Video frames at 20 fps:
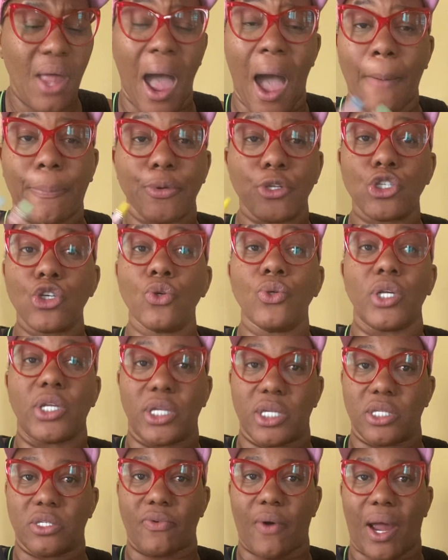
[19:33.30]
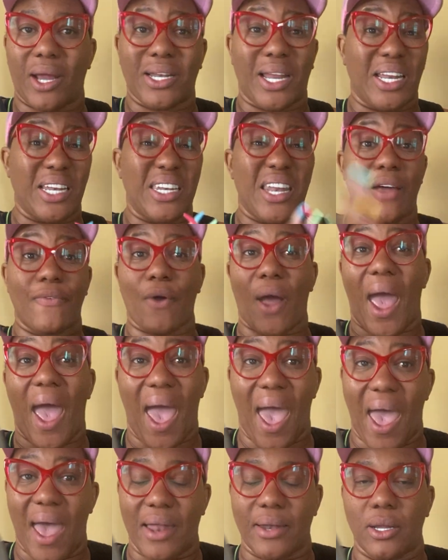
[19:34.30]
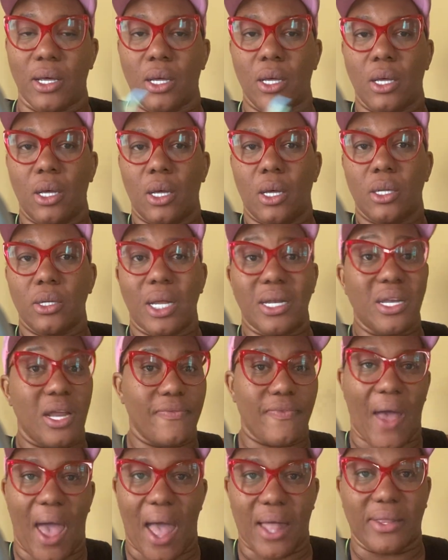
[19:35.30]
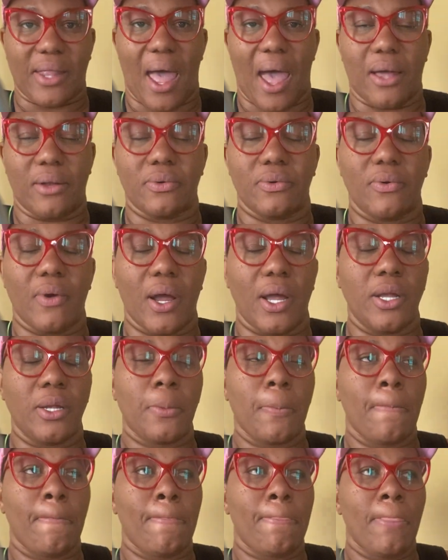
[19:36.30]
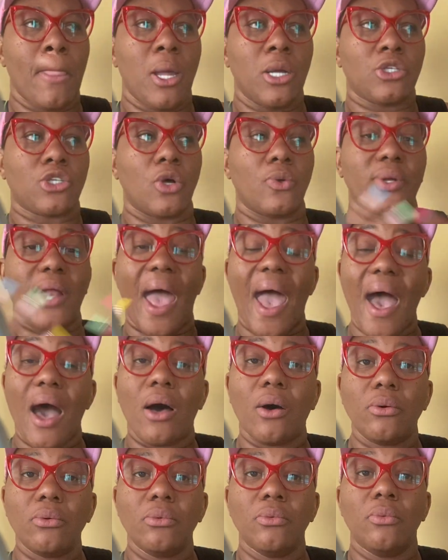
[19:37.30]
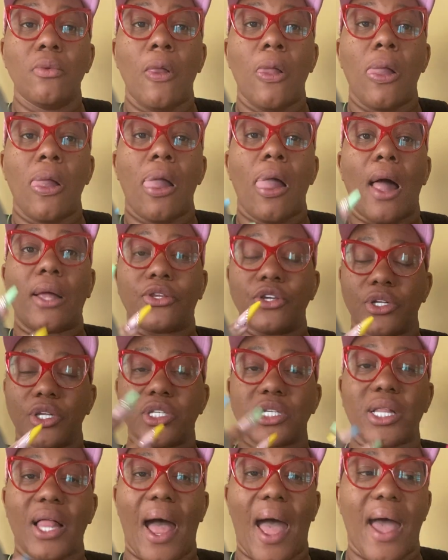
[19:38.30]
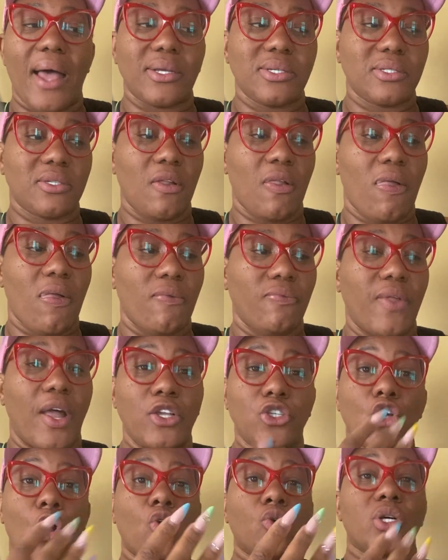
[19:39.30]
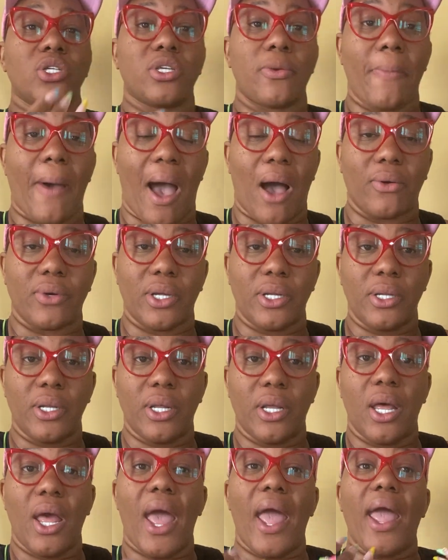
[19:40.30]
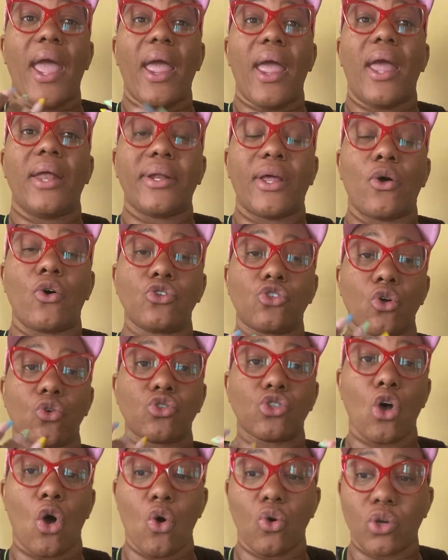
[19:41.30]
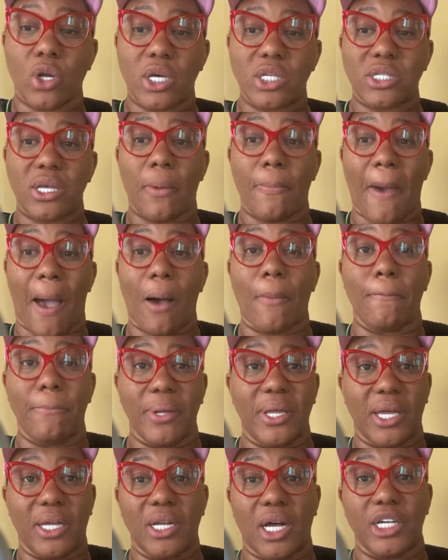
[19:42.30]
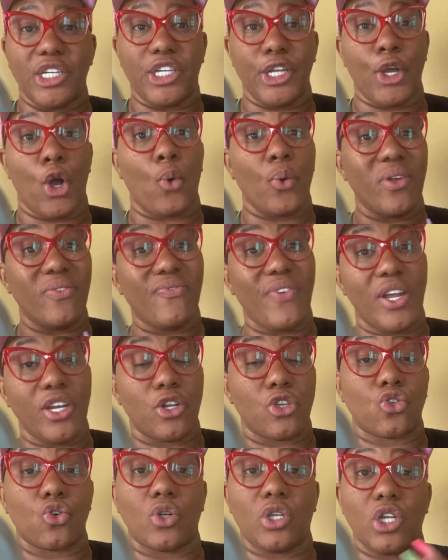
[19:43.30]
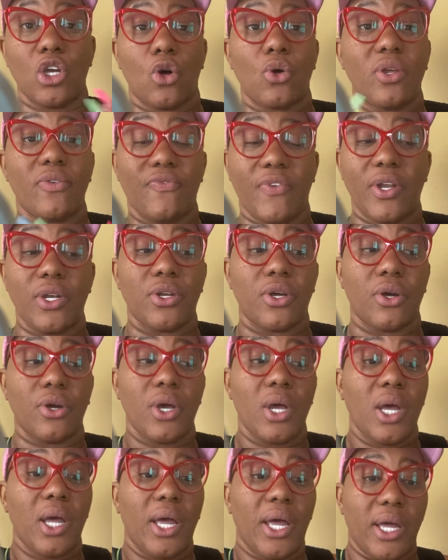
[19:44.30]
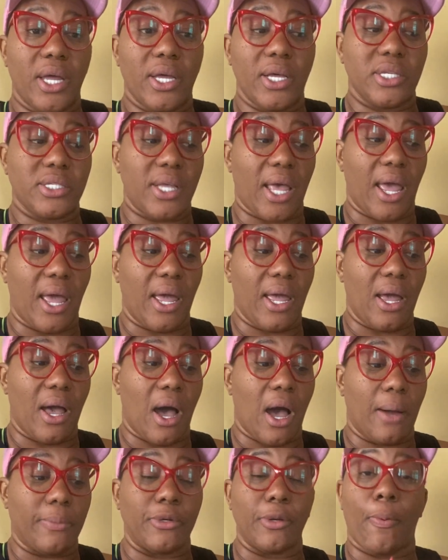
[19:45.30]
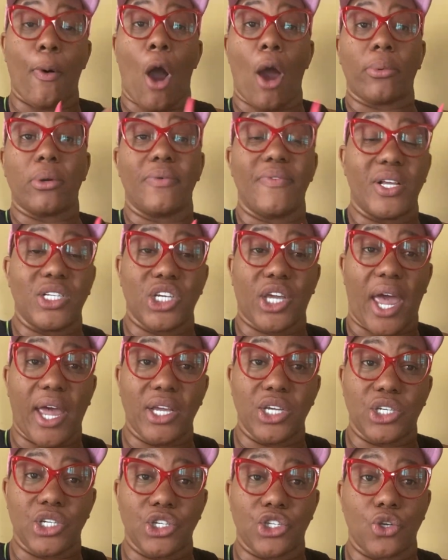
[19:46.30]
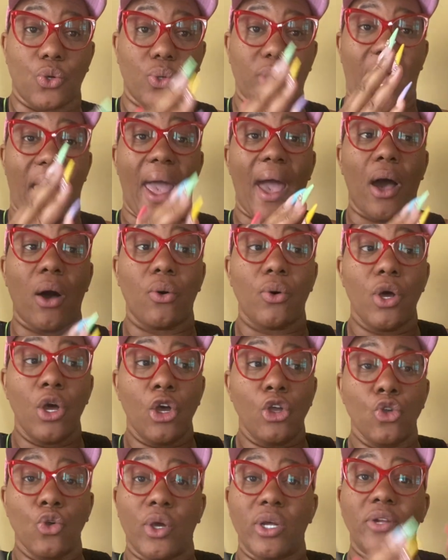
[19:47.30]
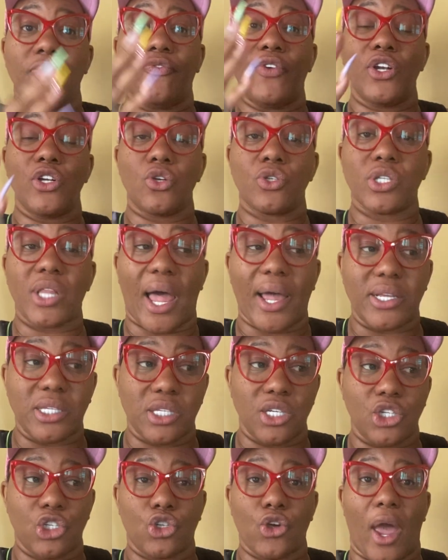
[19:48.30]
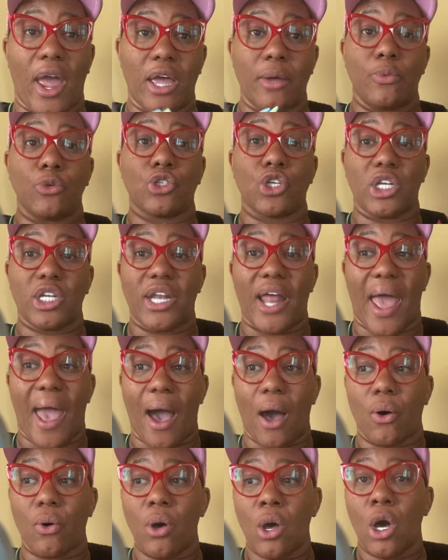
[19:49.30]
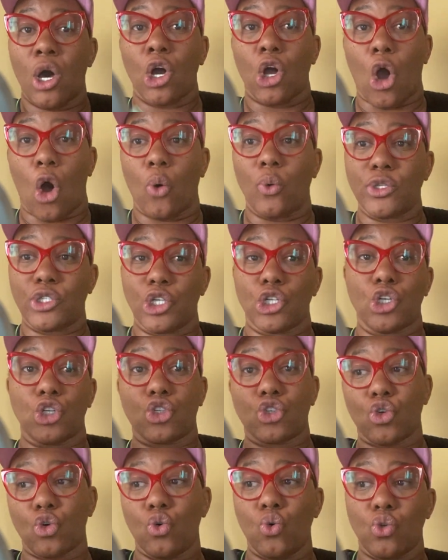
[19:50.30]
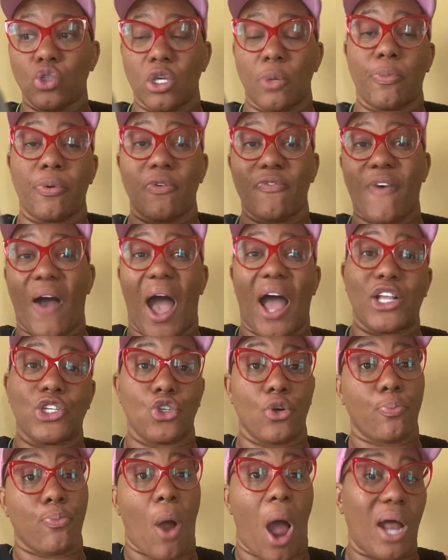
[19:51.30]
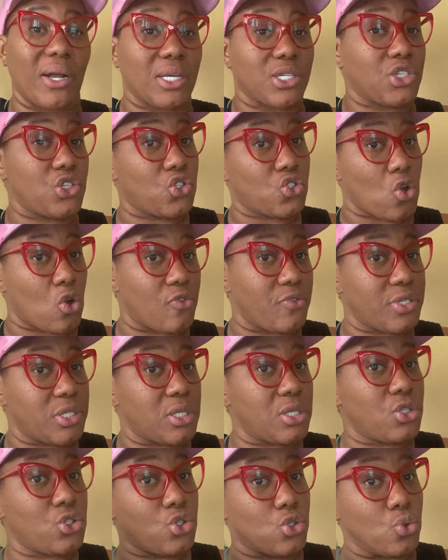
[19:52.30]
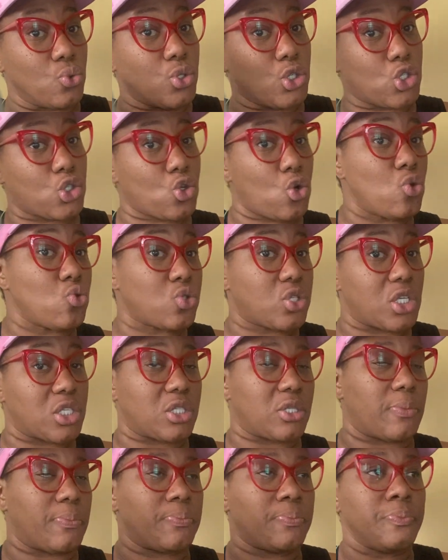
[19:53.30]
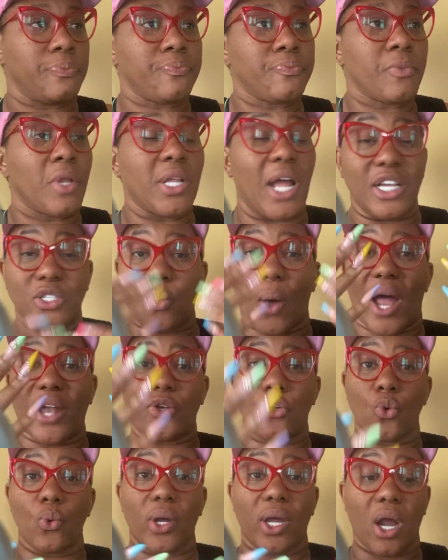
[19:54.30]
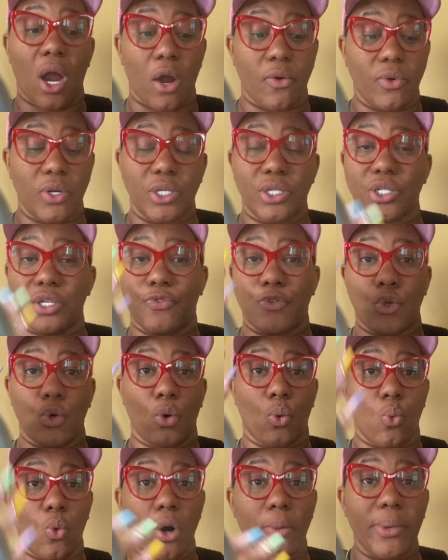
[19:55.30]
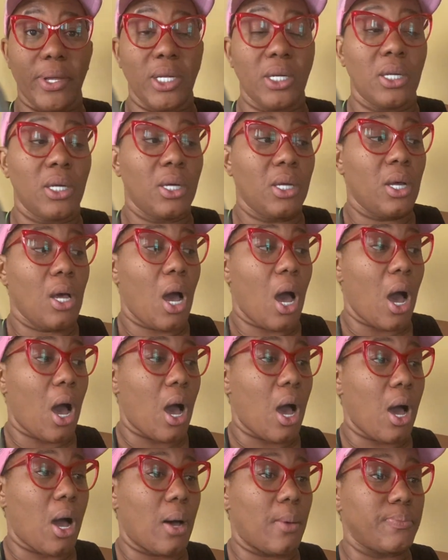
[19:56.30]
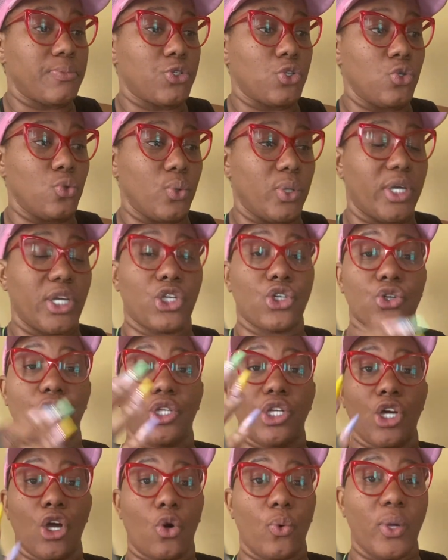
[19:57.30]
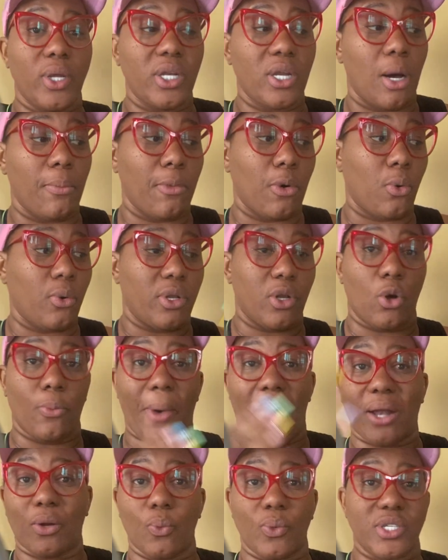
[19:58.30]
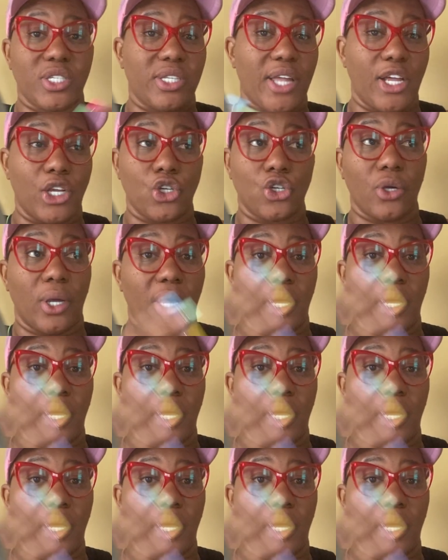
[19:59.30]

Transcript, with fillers: opportunities, right? They never had, they never had that, right? So now I took this class, they told us about it, and they also told us about being a DOE vendor. So DOE vendor is a um, Department of Education. So now you get a vendor's license, you're able to now go into the schools and provide your products and services to the school system. That's why I do encourage if you're a woman um, to get your DOE number. It don't matter what state you're